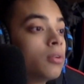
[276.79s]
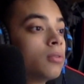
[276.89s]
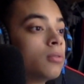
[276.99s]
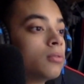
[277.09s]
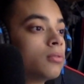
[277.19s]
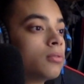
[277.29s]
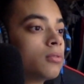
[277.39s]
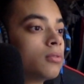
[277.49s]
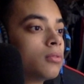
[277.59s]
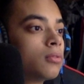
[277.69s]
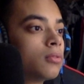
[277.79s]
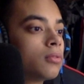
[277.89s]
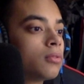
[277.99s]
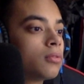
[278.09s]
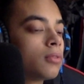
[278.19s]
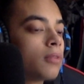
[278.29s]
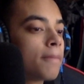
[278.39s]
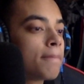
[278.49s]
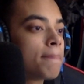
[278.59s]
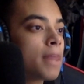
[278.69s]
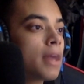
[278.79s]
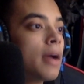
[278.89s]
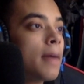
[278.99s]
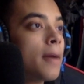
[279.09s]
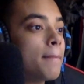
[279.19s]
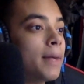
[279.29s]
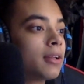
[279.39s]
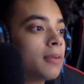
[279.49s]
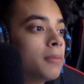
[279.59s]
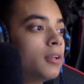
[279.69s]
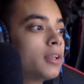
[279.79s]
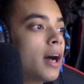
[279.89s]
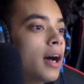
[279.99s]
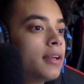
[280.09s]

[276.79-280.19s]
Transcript: Who's got me? Who's got Malcolm me? Merlyn got